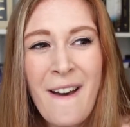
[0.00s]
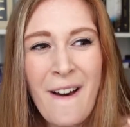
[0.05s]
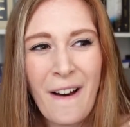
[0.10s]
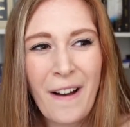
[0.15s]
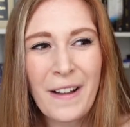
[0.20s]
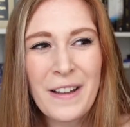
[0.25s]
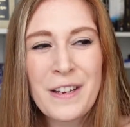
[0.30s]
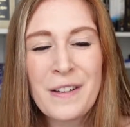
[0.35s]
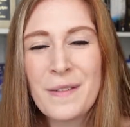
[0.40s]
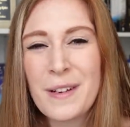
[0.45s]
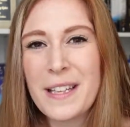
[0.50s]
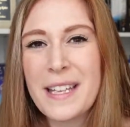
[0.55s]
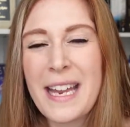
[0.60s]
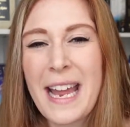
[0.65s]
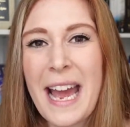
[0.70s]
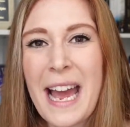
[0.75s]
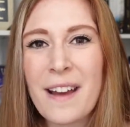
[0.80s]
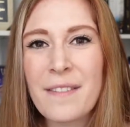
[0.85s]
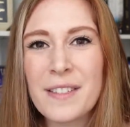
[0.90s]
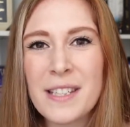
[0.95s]
All you really
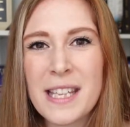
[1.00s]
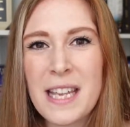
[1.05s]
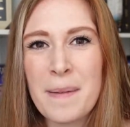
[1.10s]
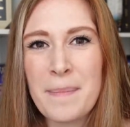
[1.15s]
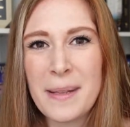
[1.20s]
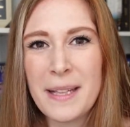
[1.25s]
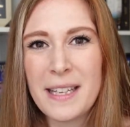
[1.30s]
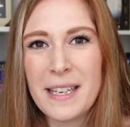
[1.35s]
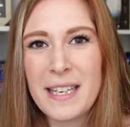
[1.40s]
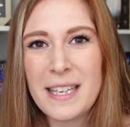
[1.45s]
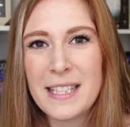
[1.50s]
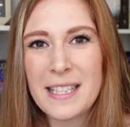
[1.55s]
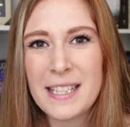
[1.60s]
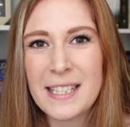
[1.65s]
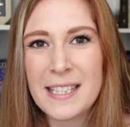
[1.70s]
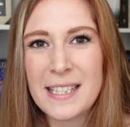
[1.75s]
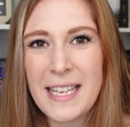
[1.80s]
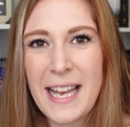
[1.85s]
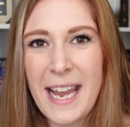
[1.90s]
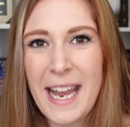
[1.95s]
have is the ability to
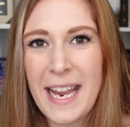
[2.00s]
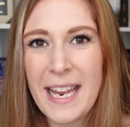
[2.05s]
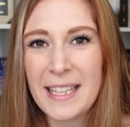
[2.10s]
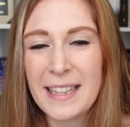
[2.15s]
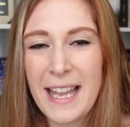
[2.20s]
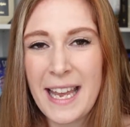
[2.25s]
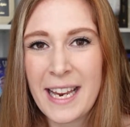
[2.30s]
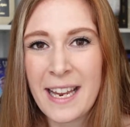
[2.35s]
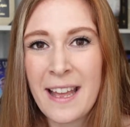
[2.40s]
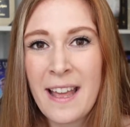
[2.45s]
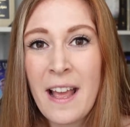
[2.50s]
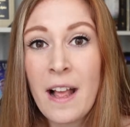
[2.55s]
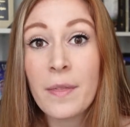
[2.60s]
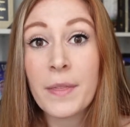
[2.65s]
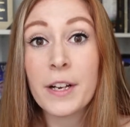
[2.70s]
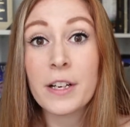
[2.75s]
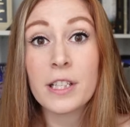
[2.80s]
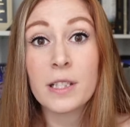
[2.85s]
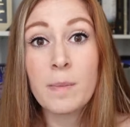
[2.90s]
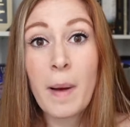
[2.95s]
say like
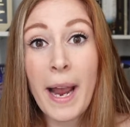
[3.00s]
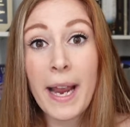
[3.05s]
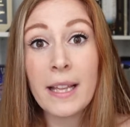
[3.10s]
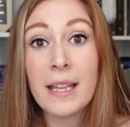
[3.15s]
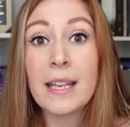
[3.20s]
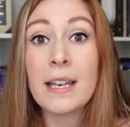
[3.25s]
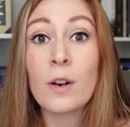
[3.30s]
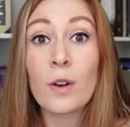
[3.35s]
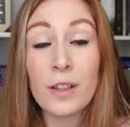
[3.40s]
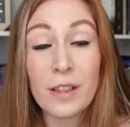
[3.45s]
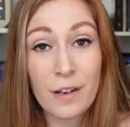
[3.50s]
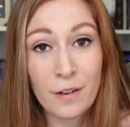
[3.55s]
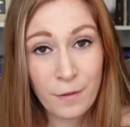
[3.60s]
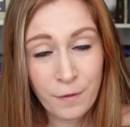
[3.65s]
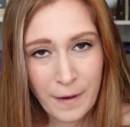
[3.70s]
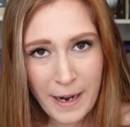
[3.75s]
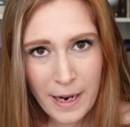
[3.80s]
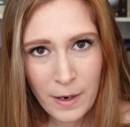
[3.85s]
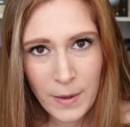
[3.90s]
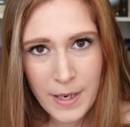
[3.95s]
they're smiling or they're
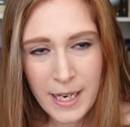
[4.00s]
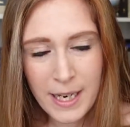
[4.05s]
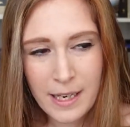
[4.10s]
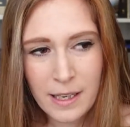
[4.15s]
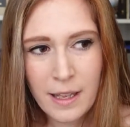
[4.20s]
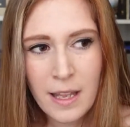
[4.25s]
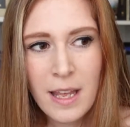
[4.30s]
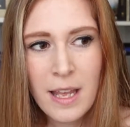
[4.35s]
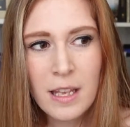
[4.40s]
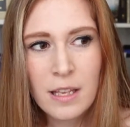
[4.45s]
frowning.